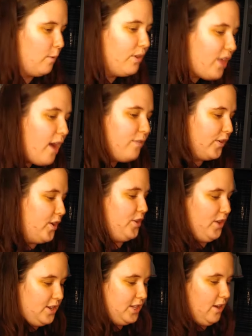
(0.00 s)
Without
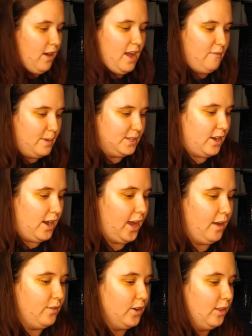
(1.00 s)
further ado, I've been talking for